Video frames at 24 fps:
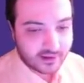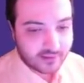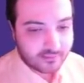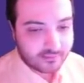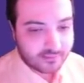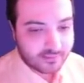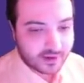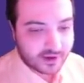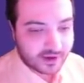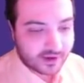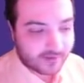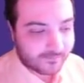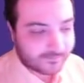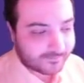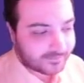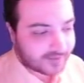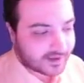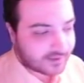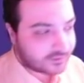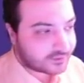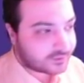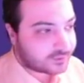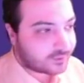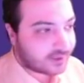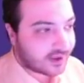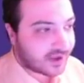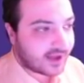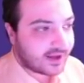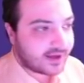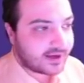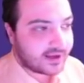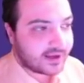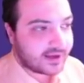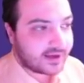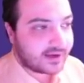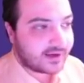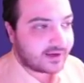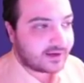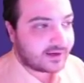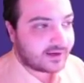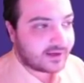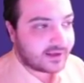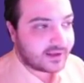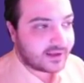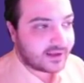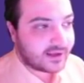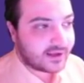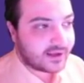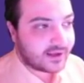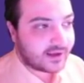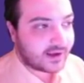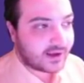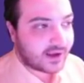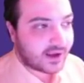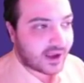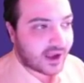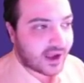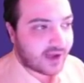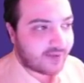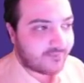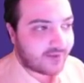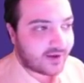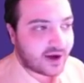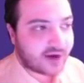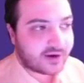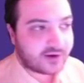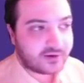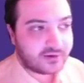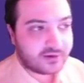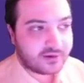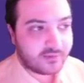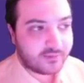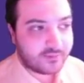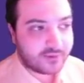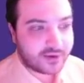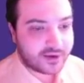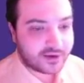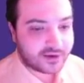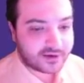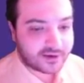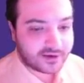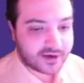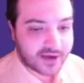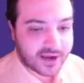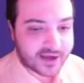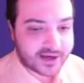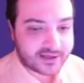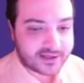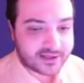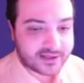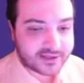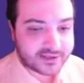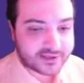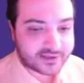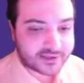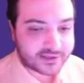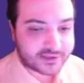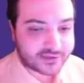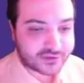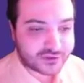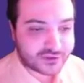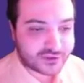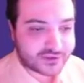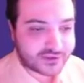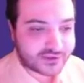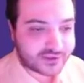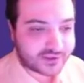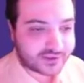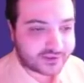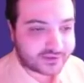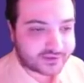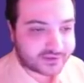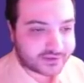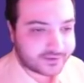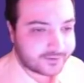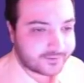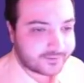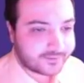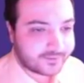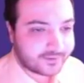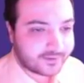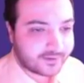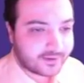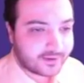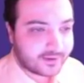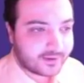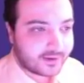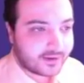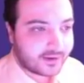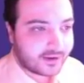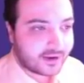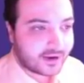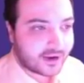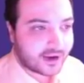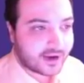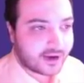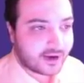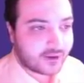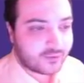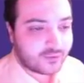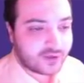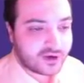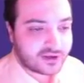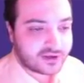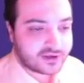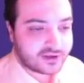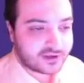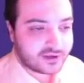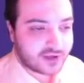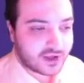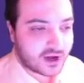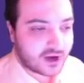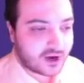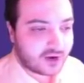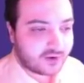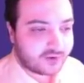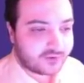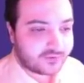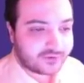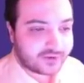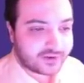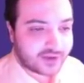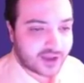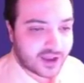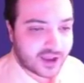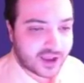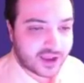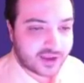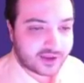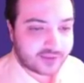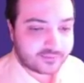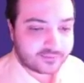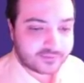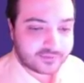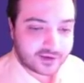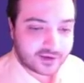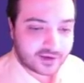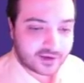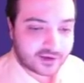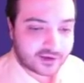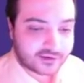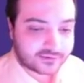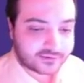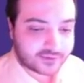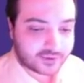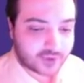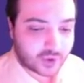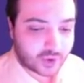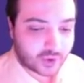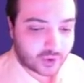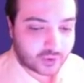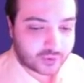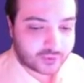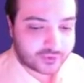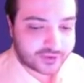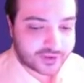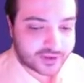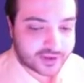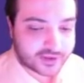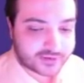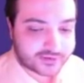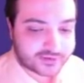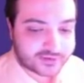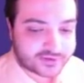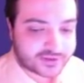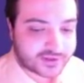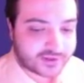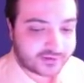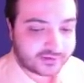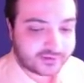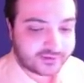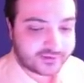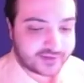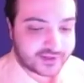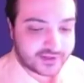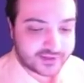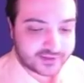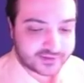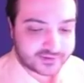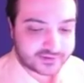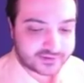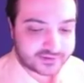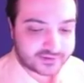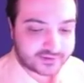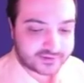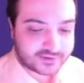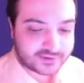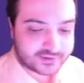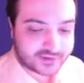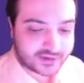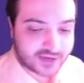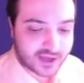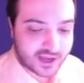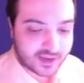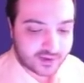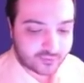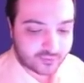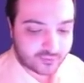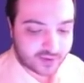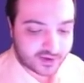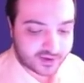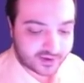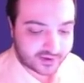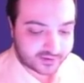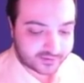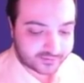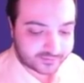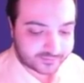It was played in the Havana Olympiad in 1966. And I really loved the game and all the subtleties that came with it.